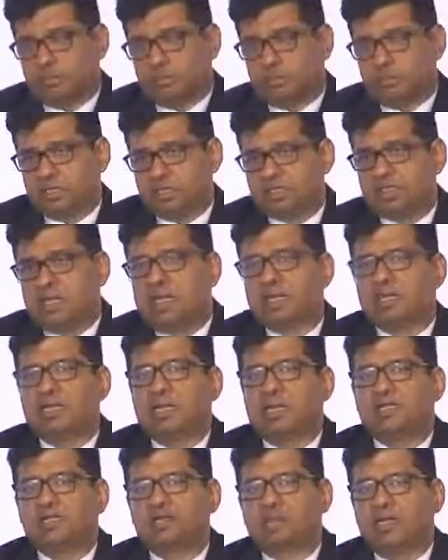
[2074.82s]
this guy
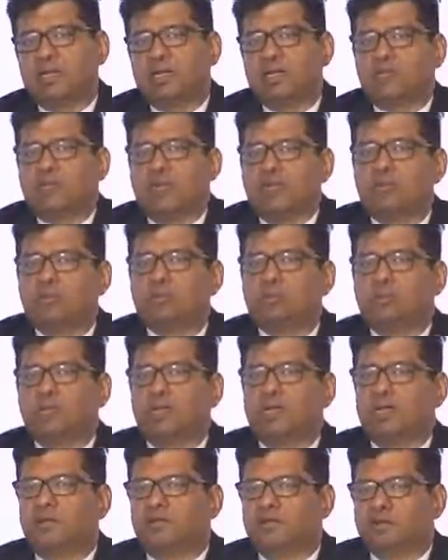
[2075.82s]
can actually add value to
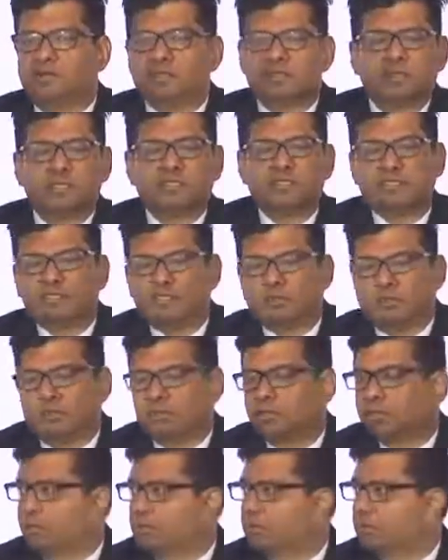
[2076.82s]
my life. Otherwise, he's
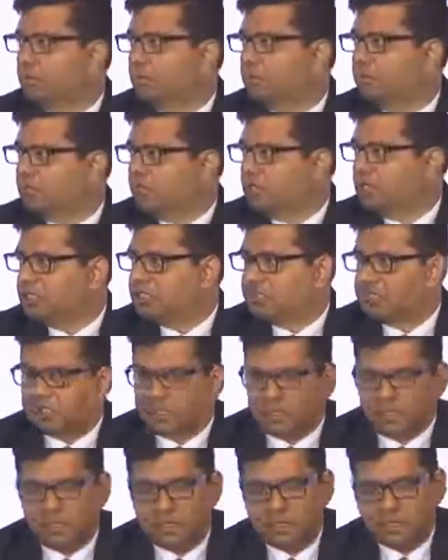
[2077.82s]
not going to really spend
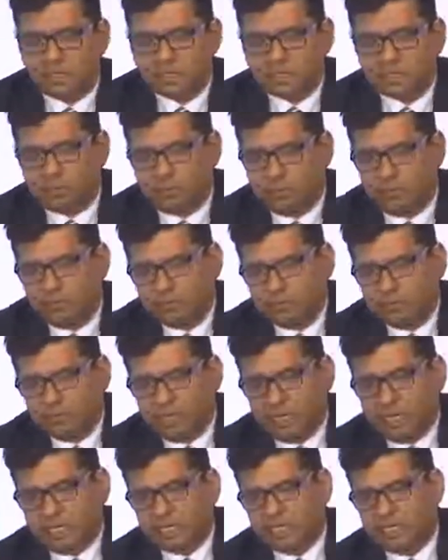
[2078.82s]
time. So
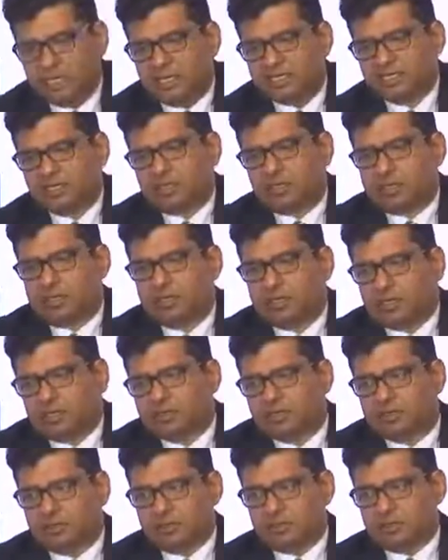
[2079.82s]
I think as an
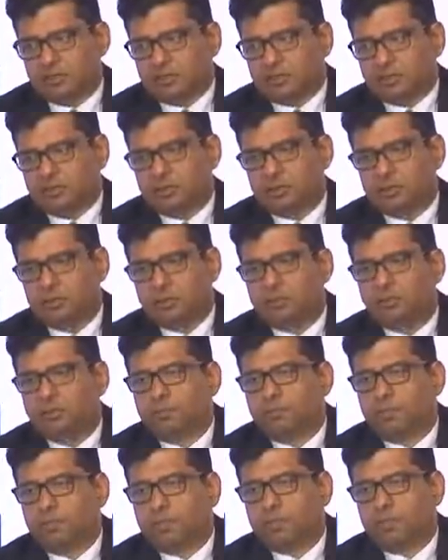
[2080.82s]
organization,
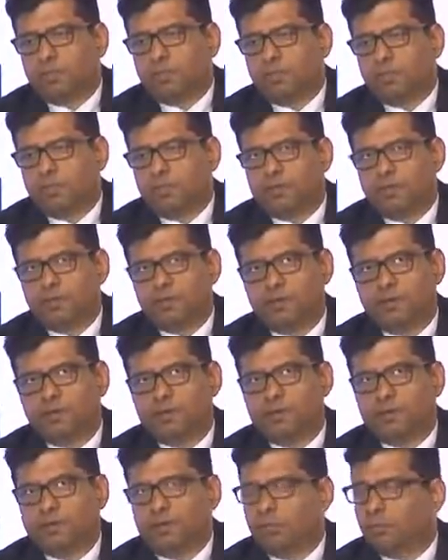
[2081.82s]

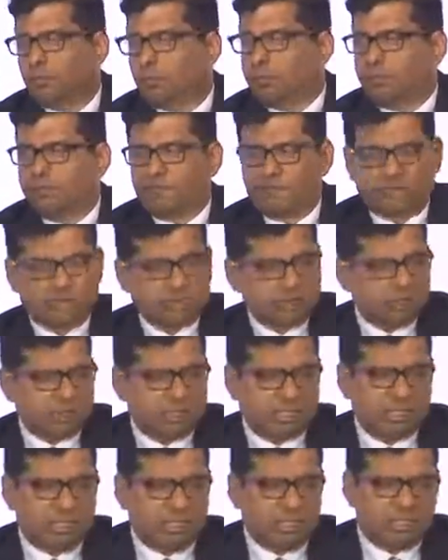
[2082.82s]
if you onboard a fresher,
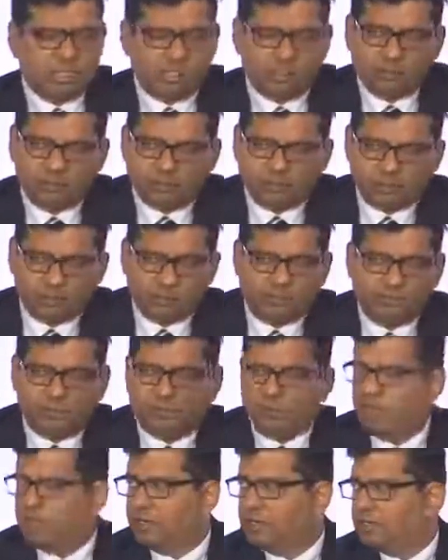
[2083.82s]
clearly, the
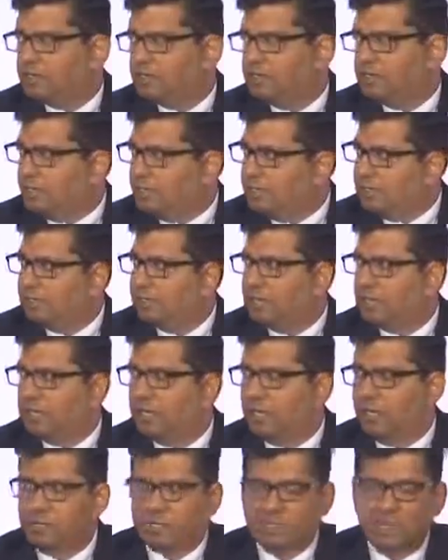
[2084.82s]
fire in the belly, the
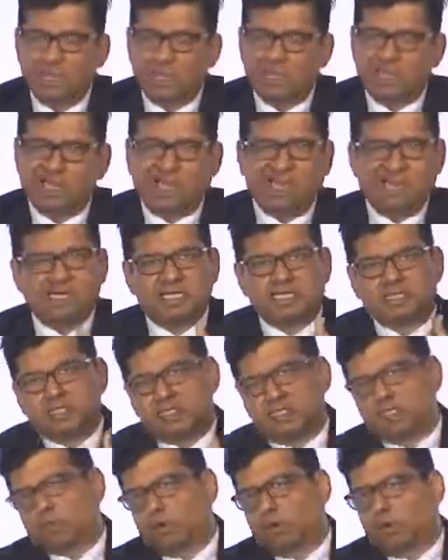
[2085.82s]
gut, And
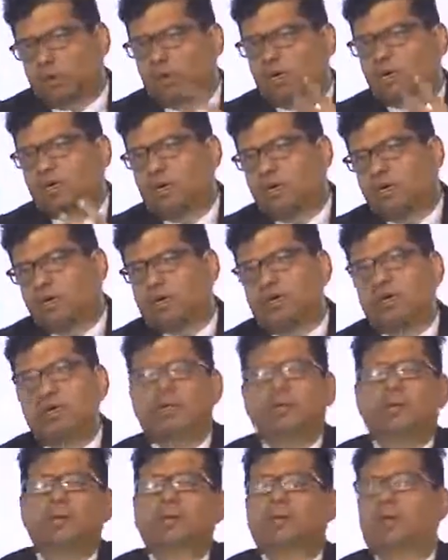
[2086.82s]
it's all about gut, right?
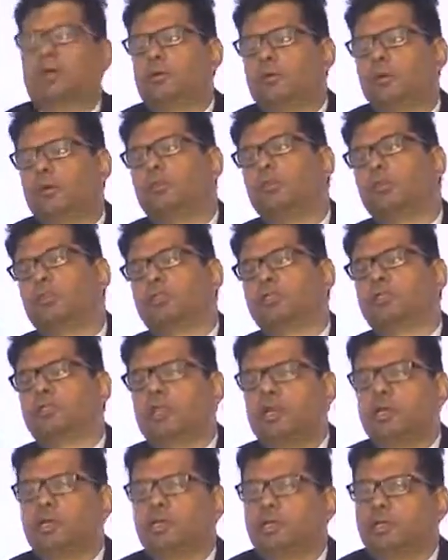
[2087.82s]
I mean, how do you know this
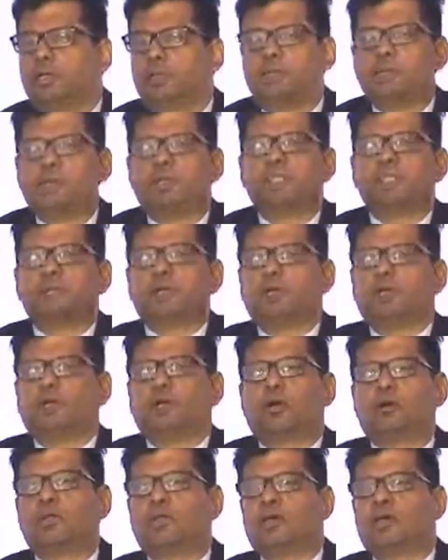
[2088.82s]
guy, okay, he may display a
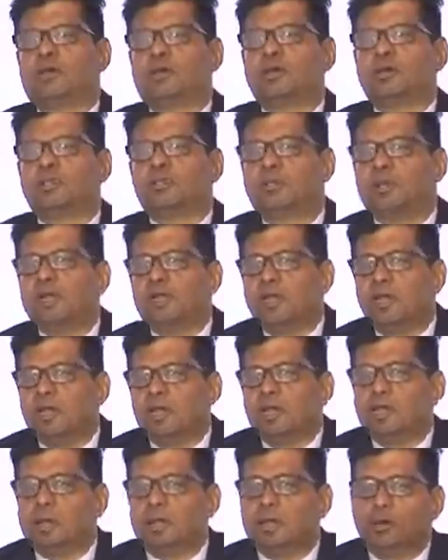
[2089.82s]
lot of fire in his belly,
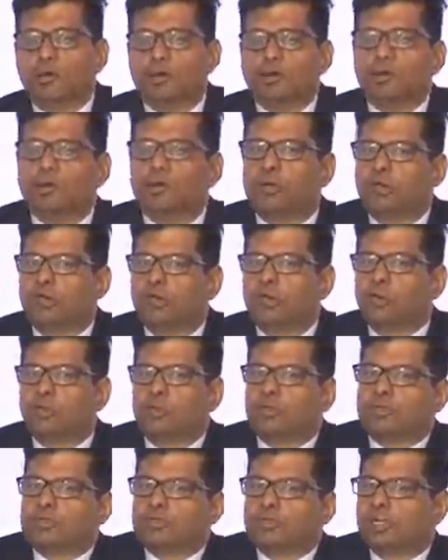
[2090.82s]
but how do you really
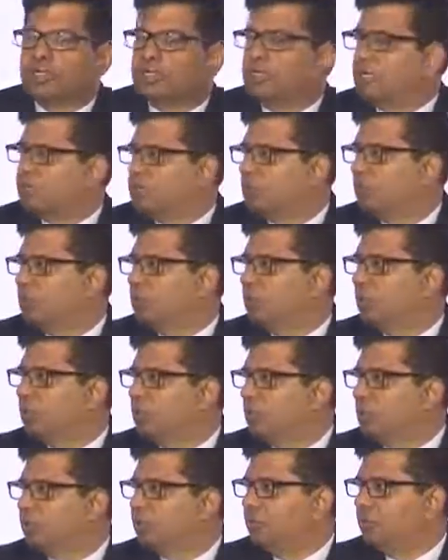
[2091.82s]
know this guy is actually going
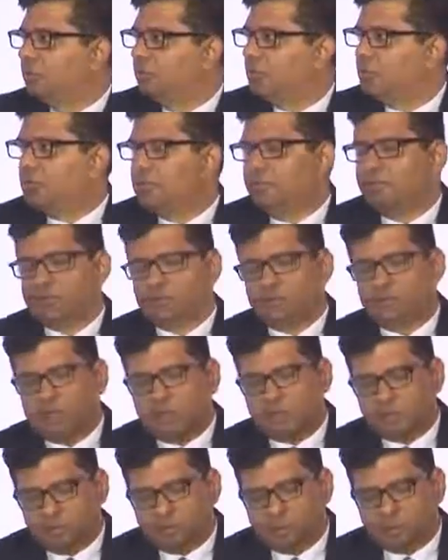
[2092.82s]
to deliver? Which is
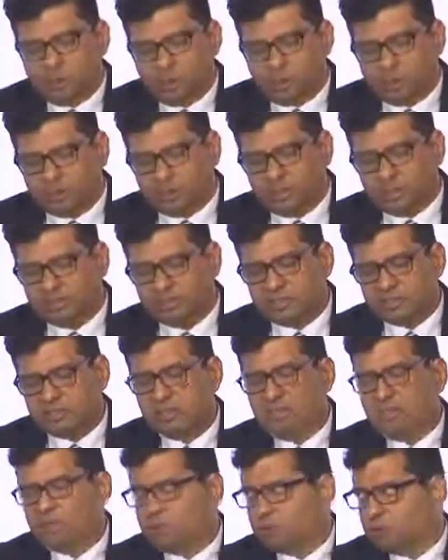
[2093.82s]
where the whole
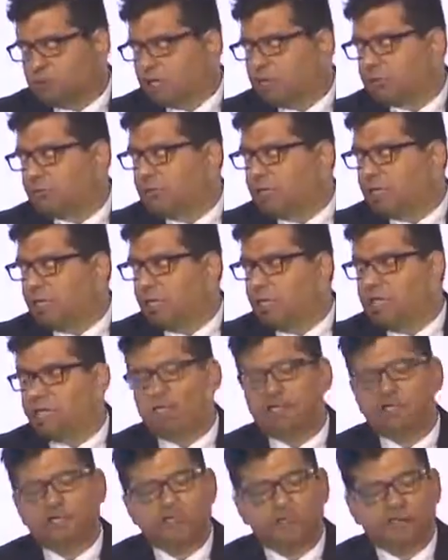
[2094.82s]
organization needs to actually
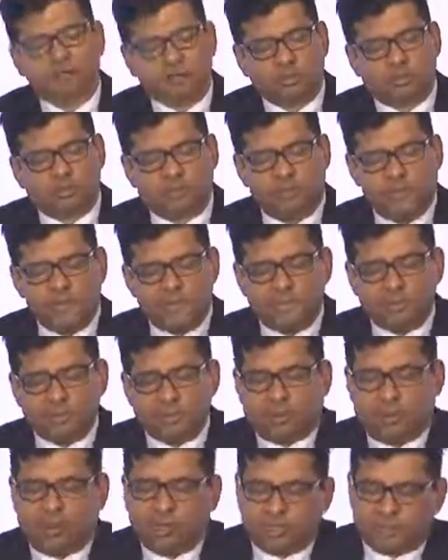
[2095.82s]
rally in terms of
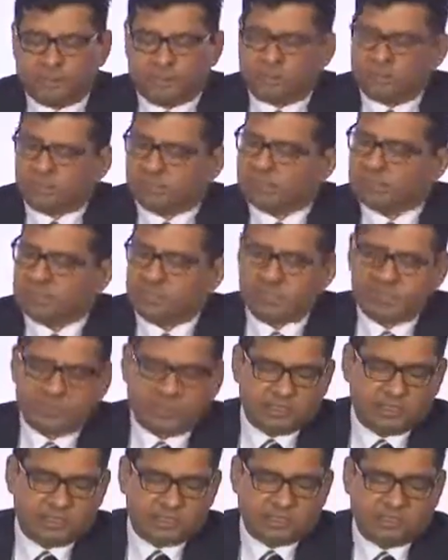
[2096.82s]
all their
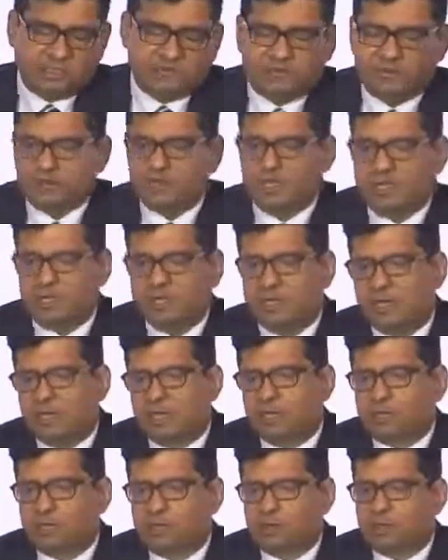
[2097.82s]
processes and stuff like that
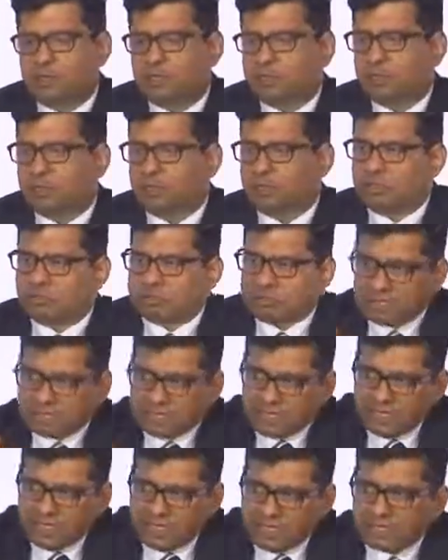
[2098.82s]
to ensure that
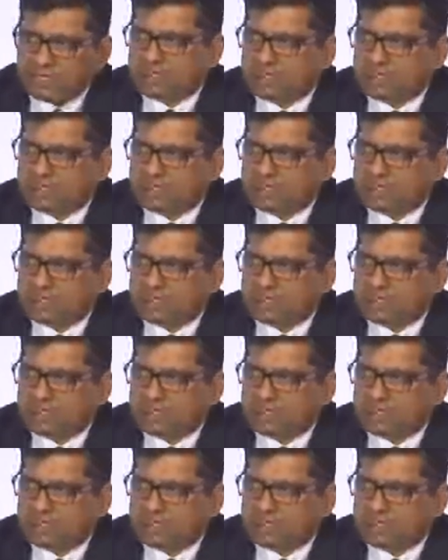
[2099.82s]
this guy gets